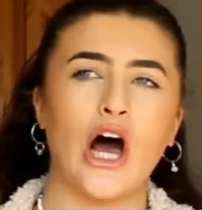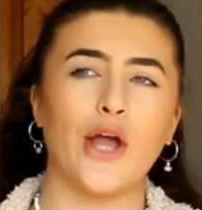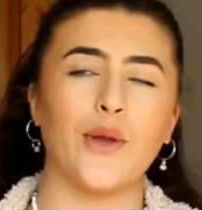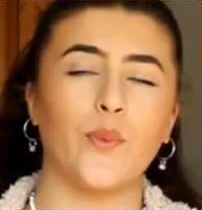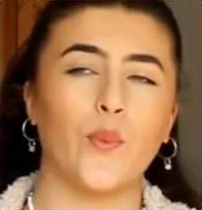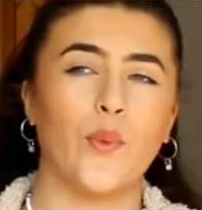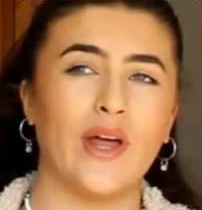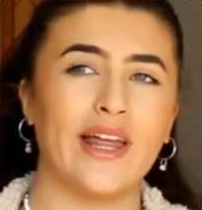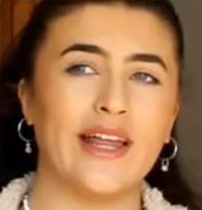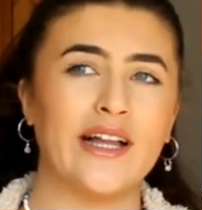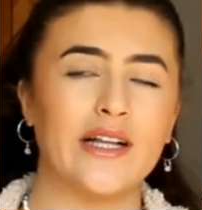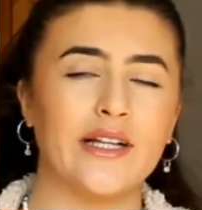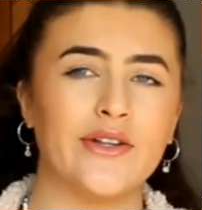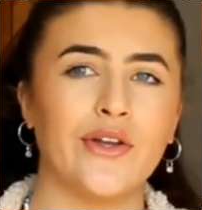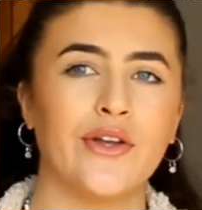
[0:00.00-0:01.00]
I
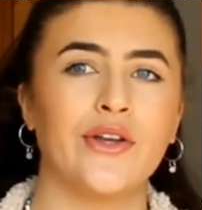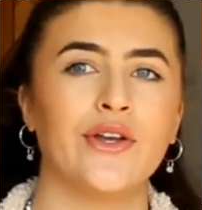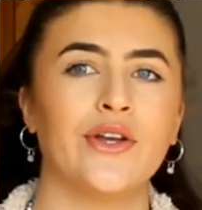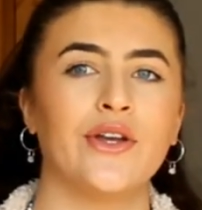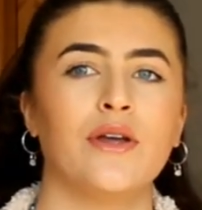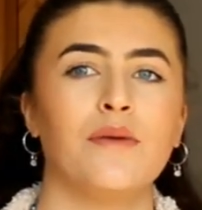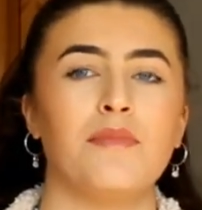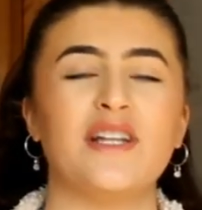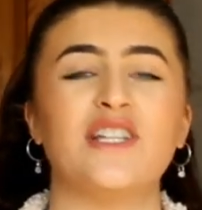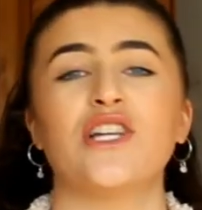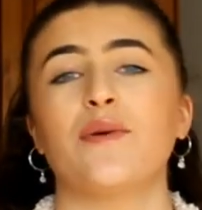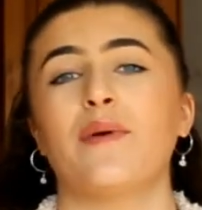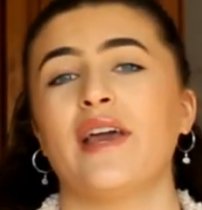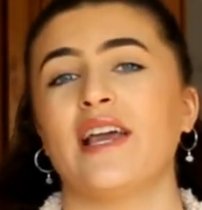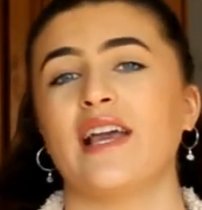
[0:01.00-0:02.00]
will be
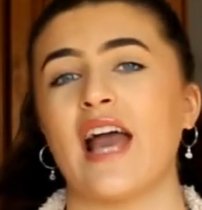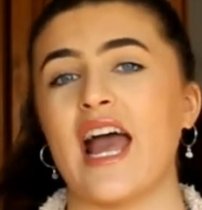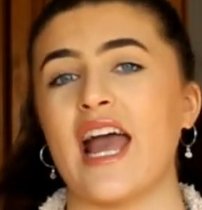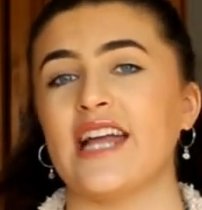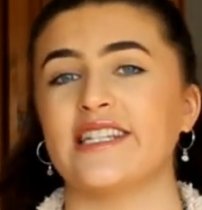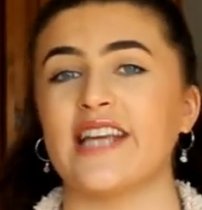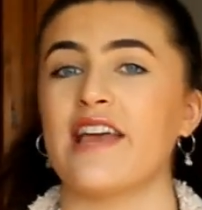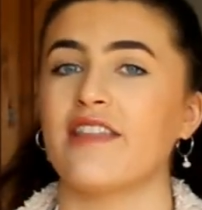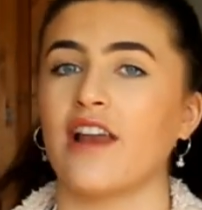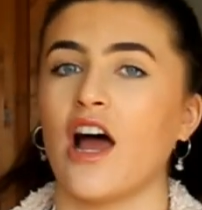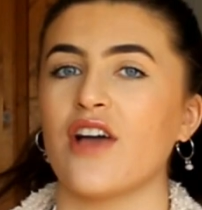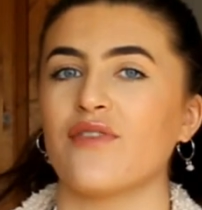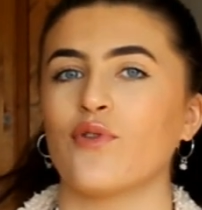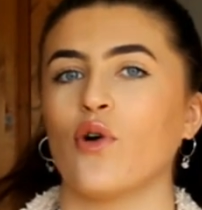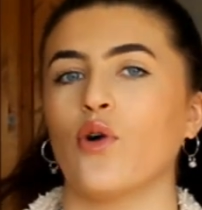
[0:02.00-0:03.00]
doing a day in the
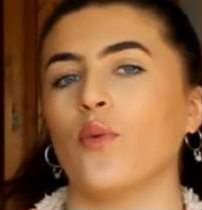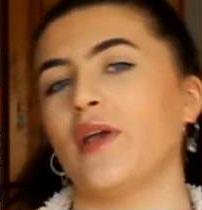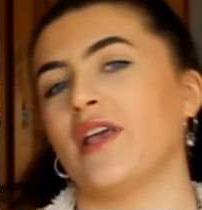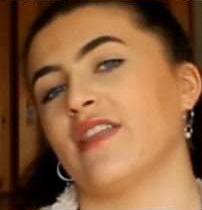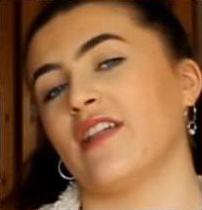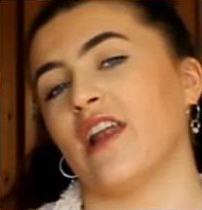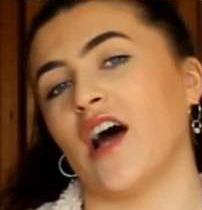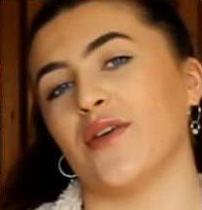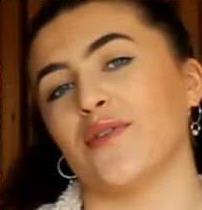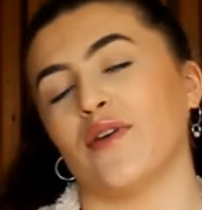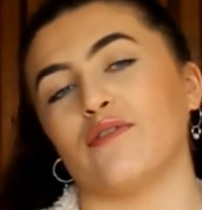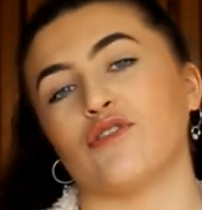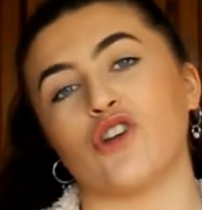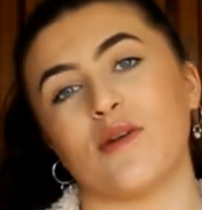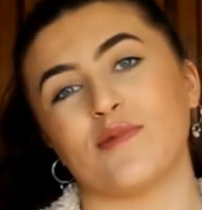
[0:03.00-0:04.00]
life or a week in the life
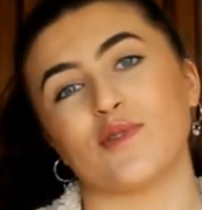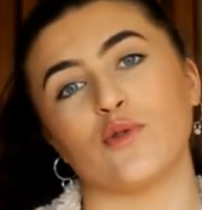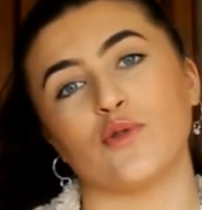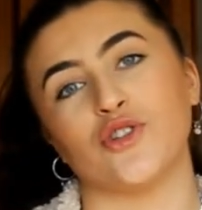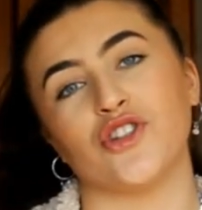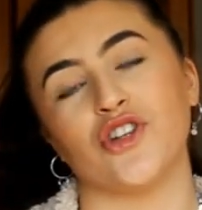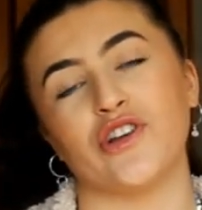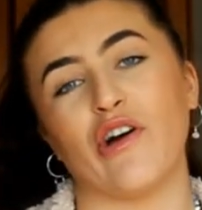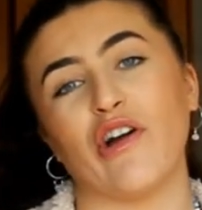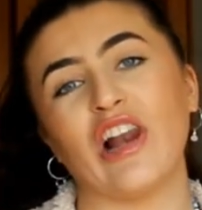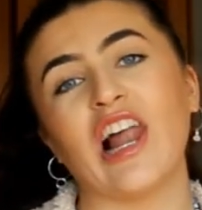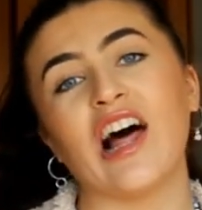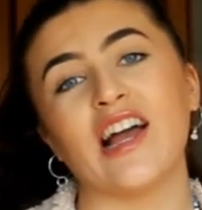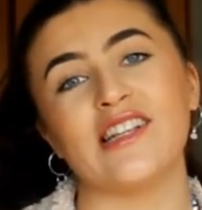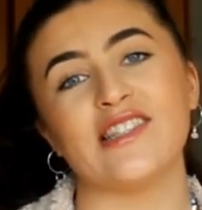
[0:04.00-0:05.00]
of a drama school student
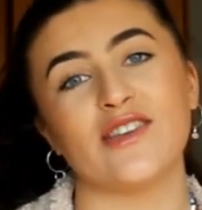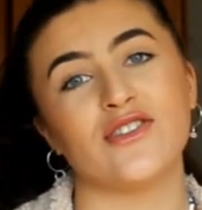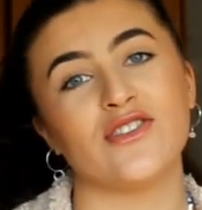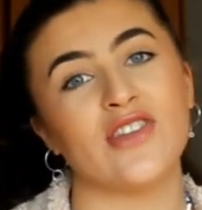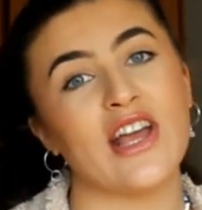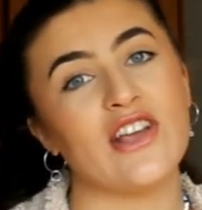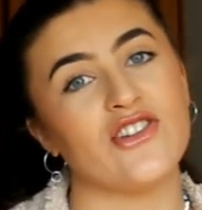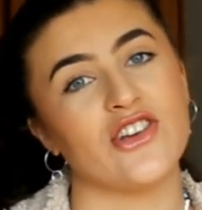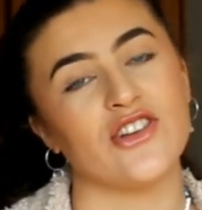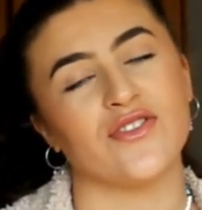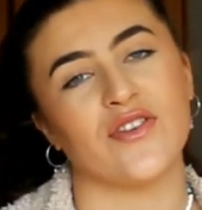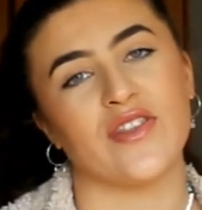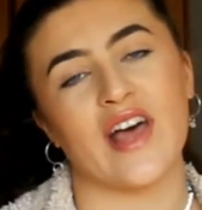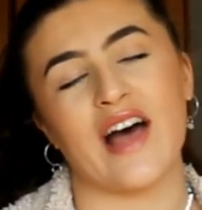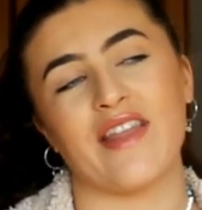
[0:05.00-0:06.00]
online, so stay tuned
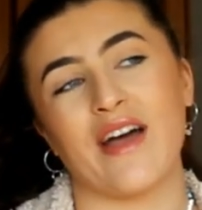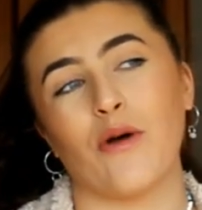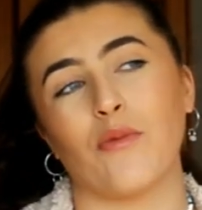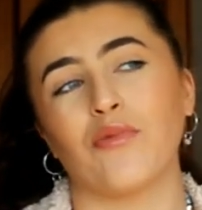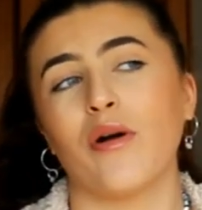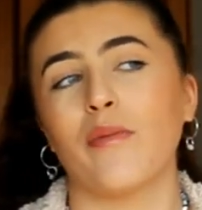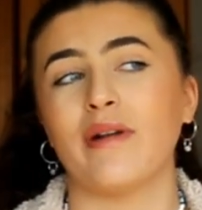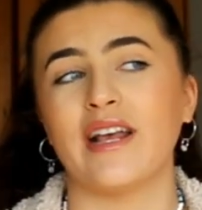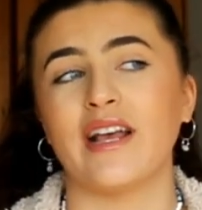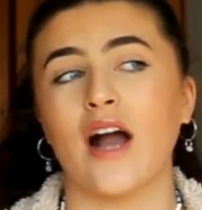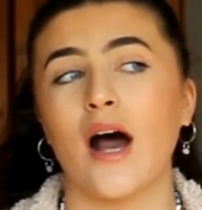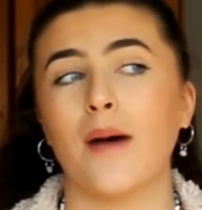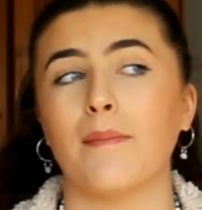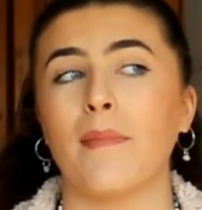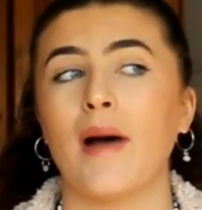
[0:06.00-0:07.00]
for that. That will probably
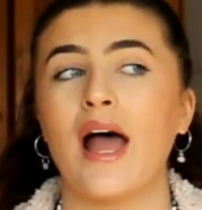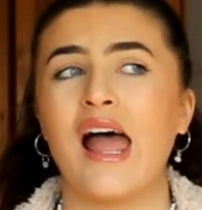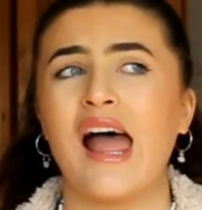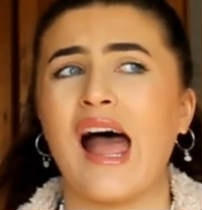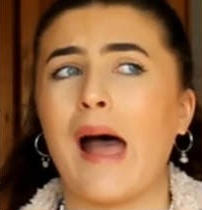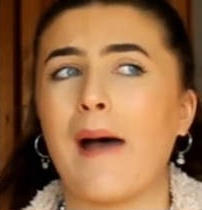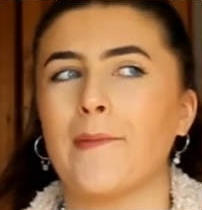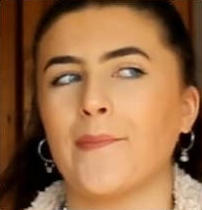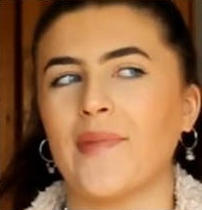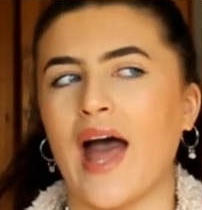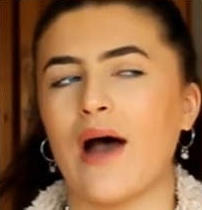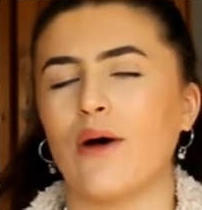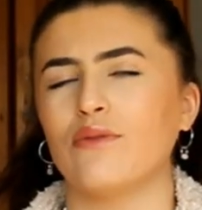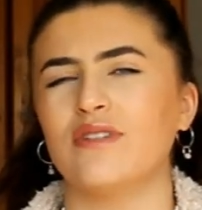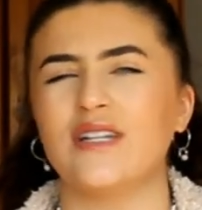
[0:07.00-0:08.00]
come
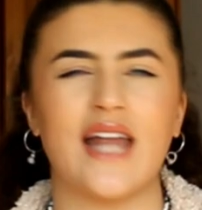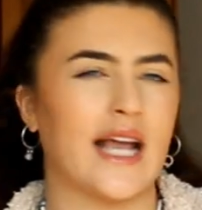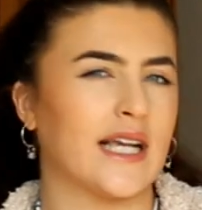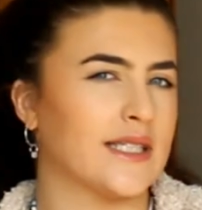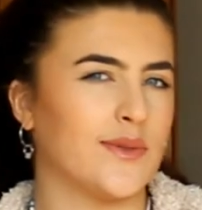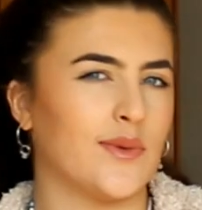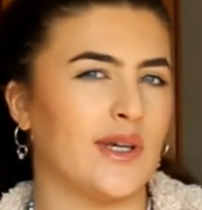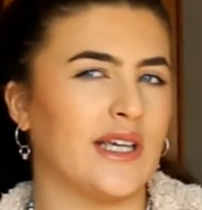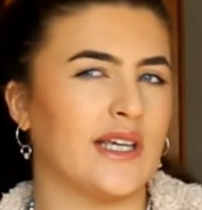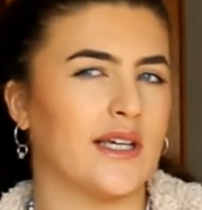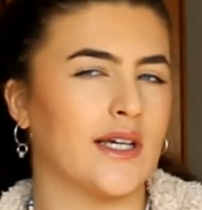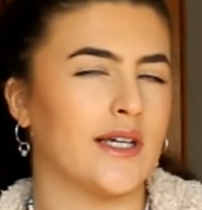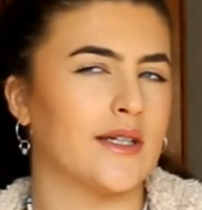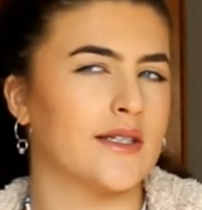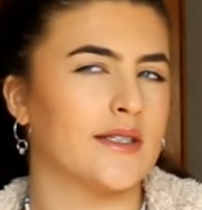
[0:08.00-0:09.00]
about next
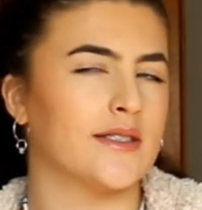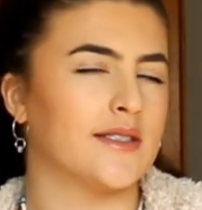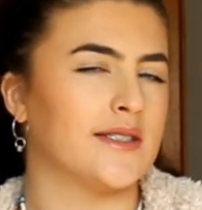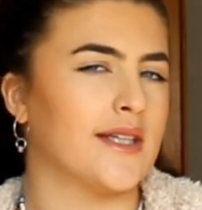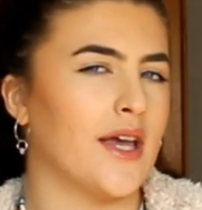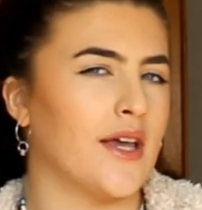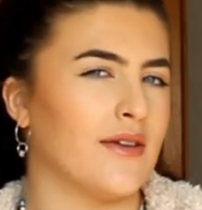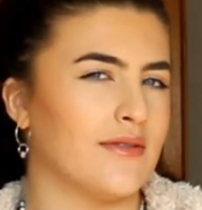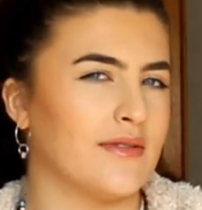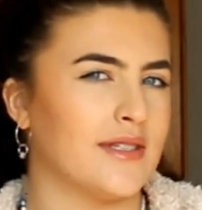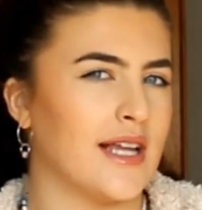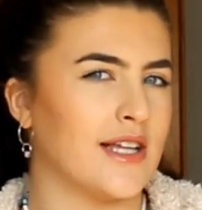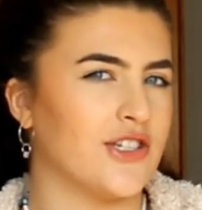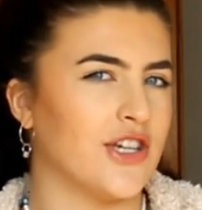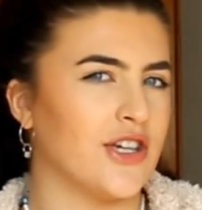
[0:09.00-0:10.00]
week, so
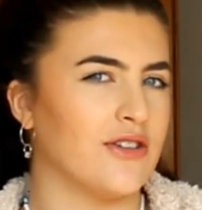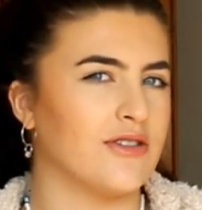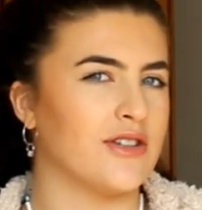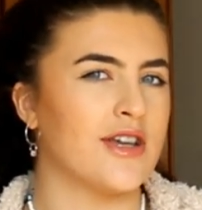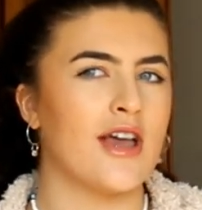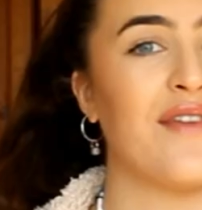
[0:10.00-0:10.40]
stay tuned.